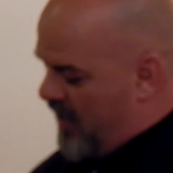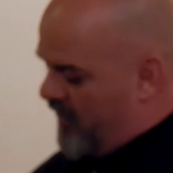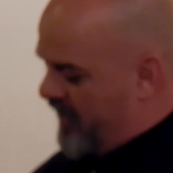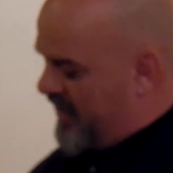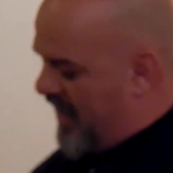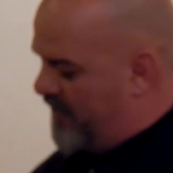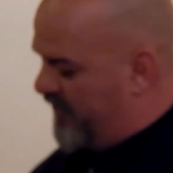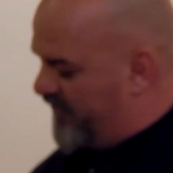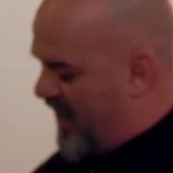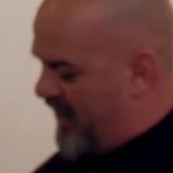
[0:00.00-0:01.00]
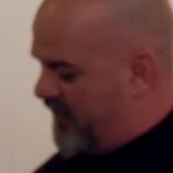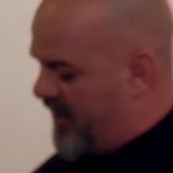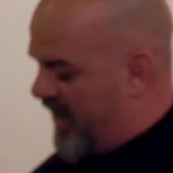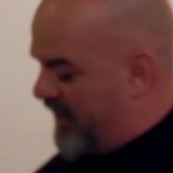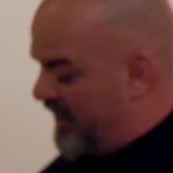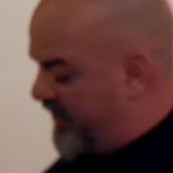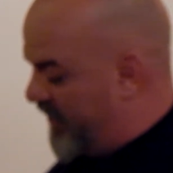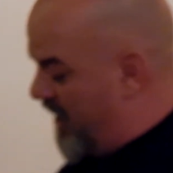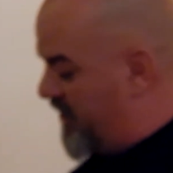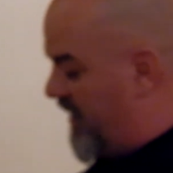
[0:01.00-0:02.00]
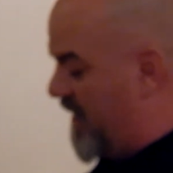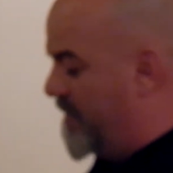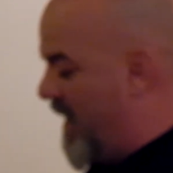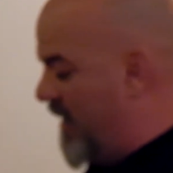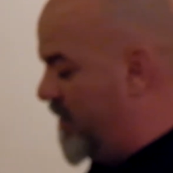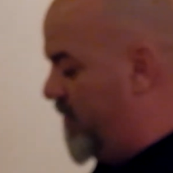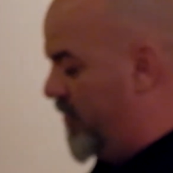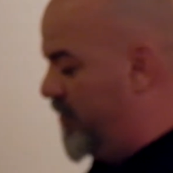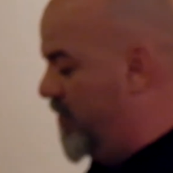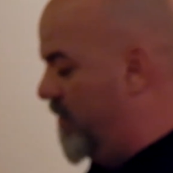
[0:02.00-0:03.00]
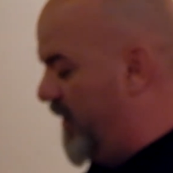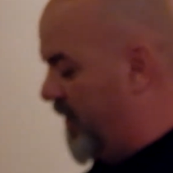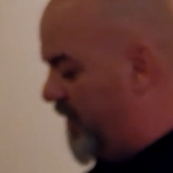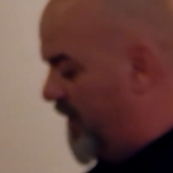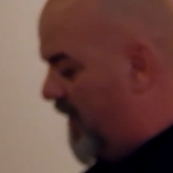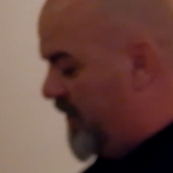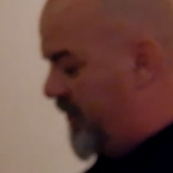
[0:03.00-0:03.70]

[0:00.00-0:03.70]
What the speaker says: When the time was finally right, and she thought she had a partner who could do it with her,